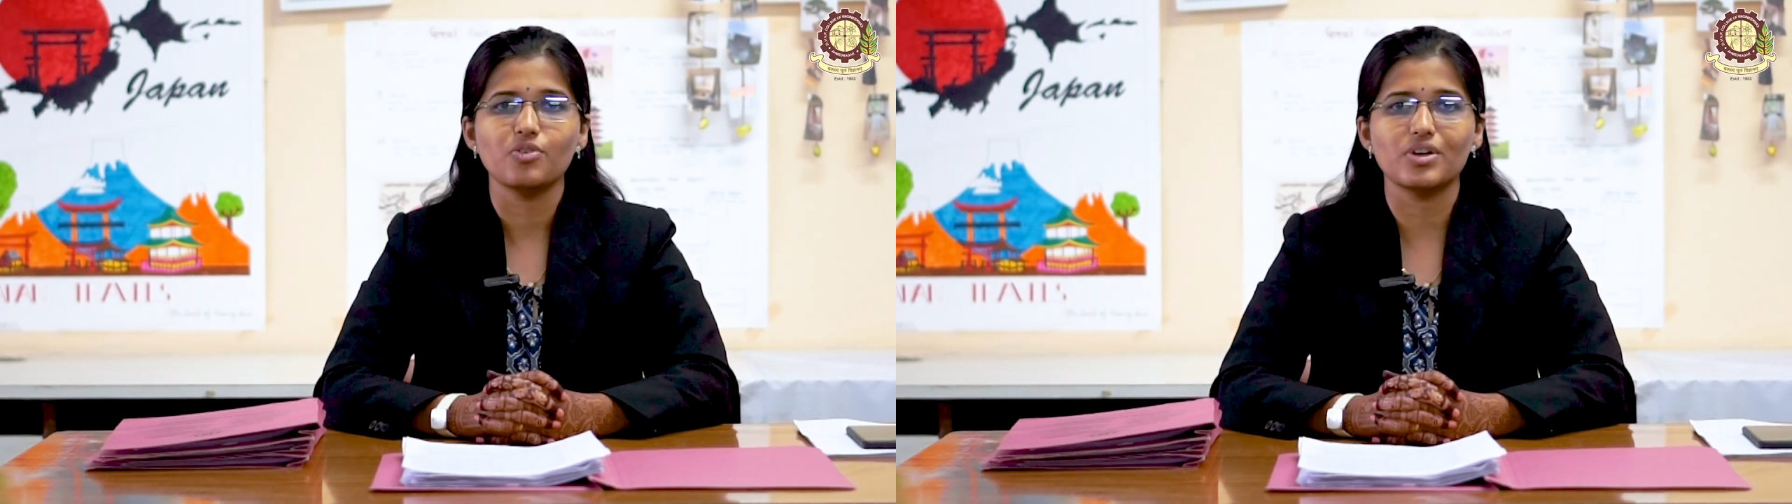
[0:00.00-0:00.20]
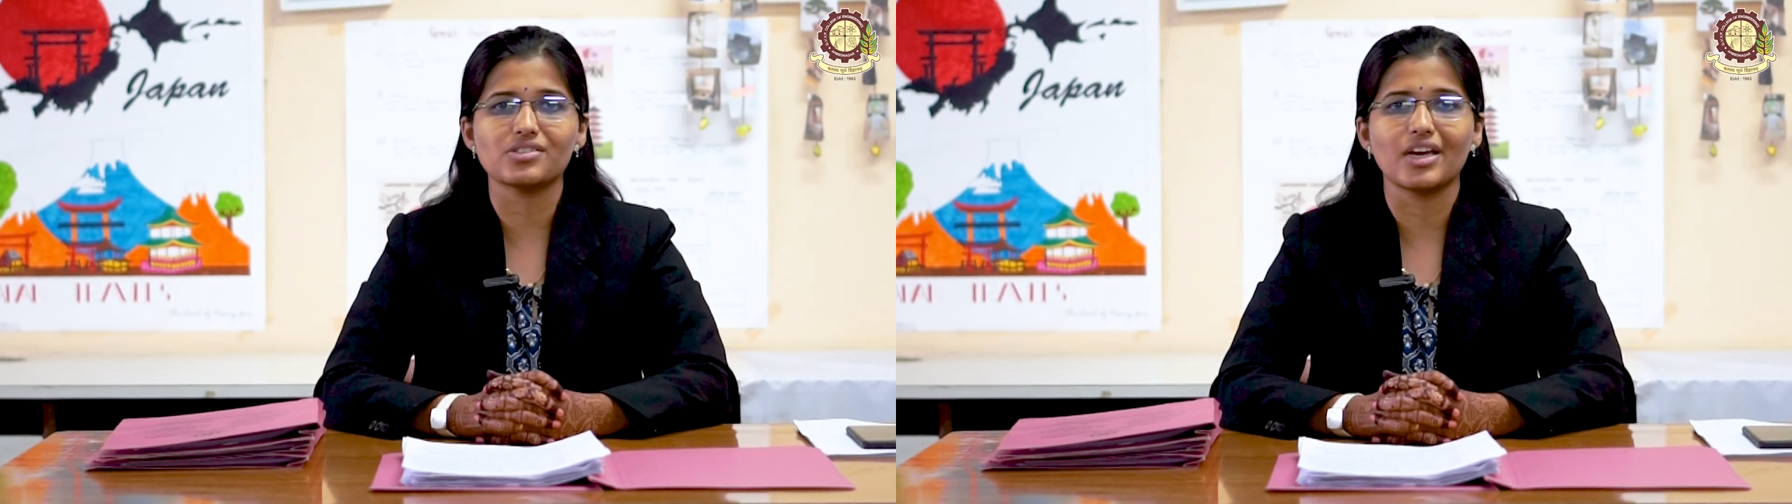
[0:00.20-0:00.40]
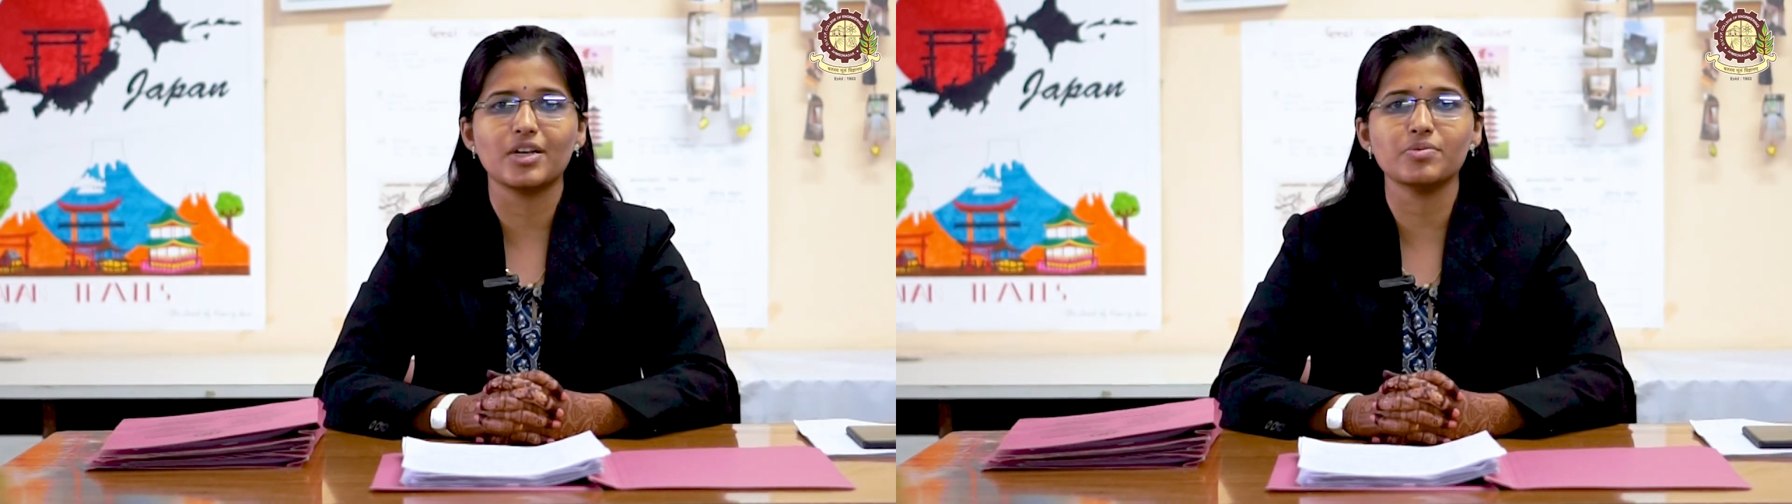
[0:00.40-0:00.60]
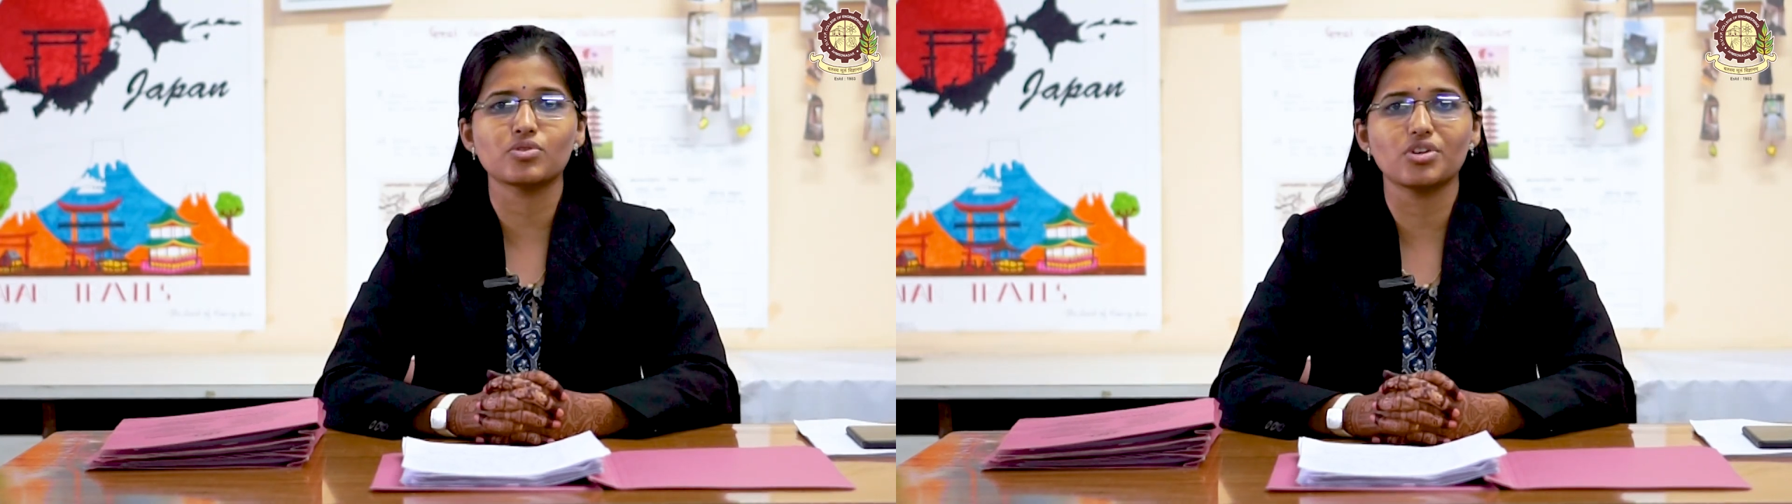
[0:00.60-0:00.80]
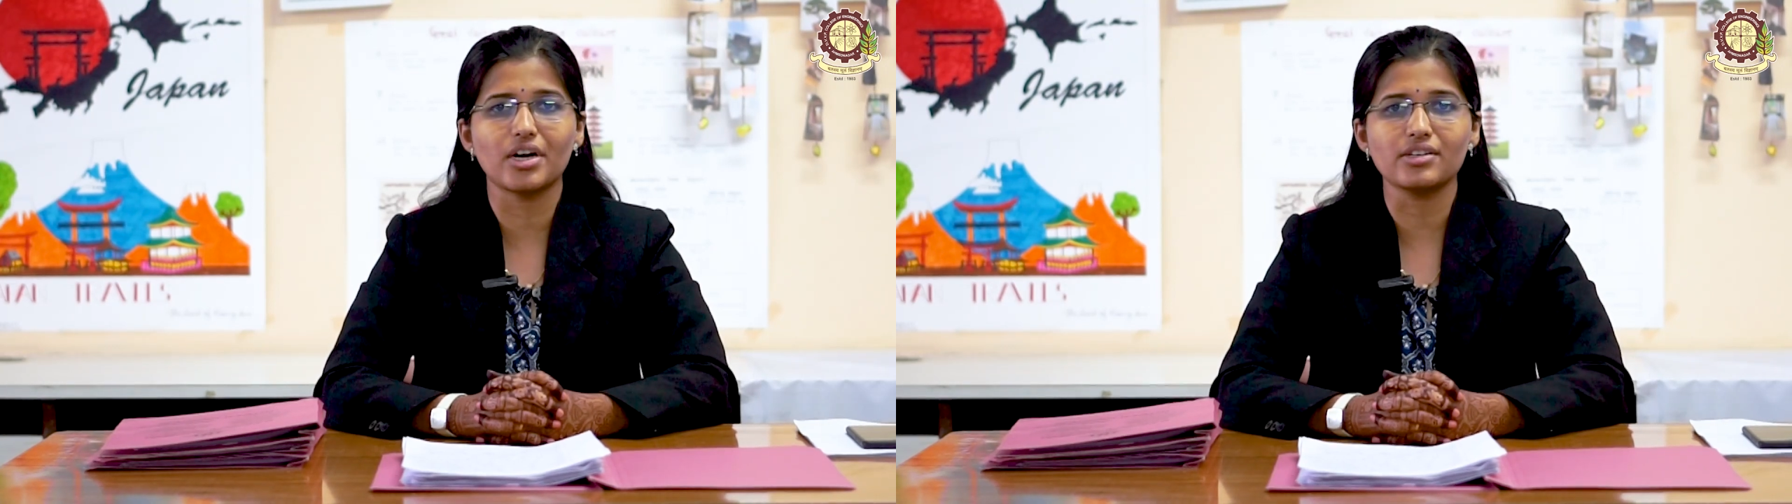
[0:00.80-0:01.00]
which helps
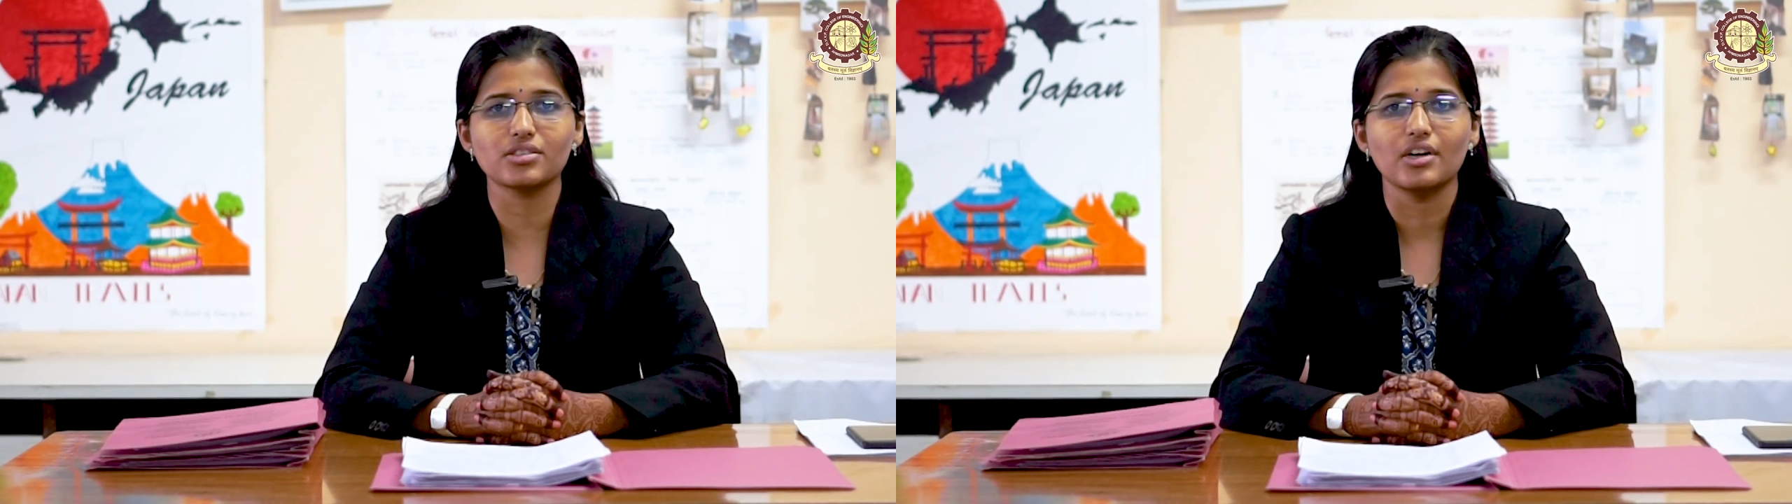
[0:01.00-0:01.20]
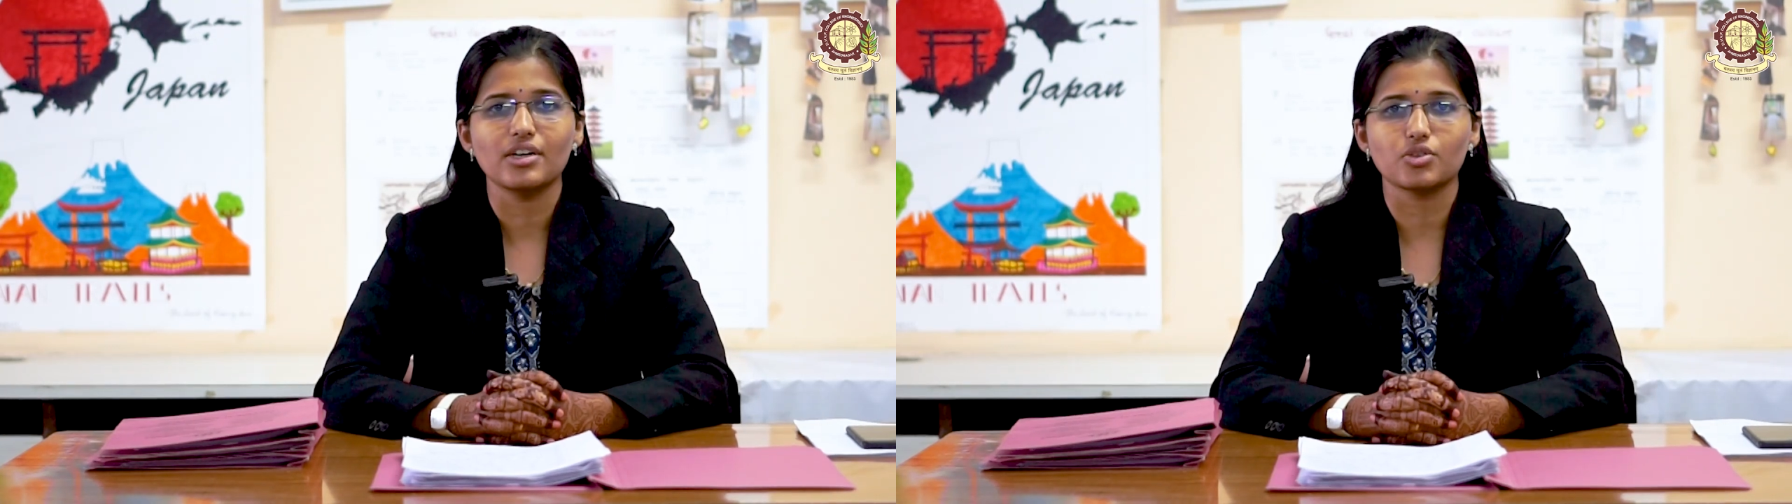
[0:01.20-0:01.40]
students